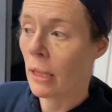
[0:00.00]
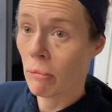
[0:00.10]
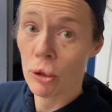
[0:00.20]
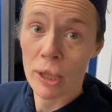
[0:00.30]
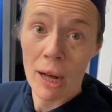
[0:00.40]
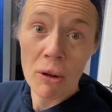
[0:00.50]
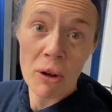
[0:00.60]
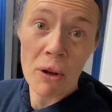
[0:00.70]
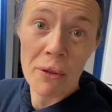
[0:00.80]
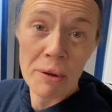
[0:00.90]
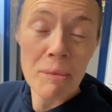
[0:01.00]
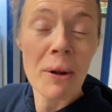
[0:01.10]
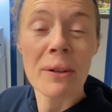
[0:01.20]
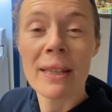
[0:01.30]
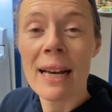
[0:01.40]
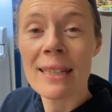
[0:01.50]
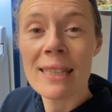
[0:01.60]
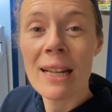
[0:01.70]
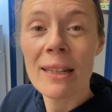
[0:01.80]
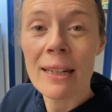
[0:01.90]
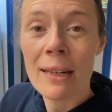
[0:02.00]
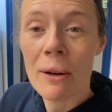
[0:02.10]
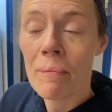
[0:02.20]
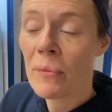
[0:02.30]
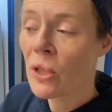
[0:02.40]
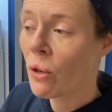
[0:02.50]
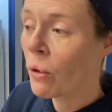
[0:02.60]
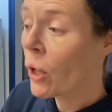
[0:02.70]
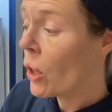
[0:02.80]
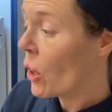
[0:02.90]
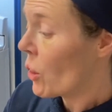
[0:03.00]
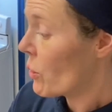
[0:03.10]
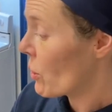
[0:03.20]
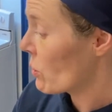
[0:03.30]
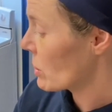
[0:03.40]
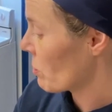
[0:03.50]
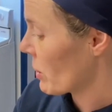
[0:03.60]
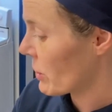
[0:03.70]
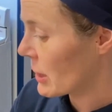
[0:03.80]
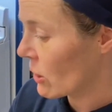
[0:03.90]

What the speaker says: kombucha alcohol, and they're bottling that and selling it now. So who knows where this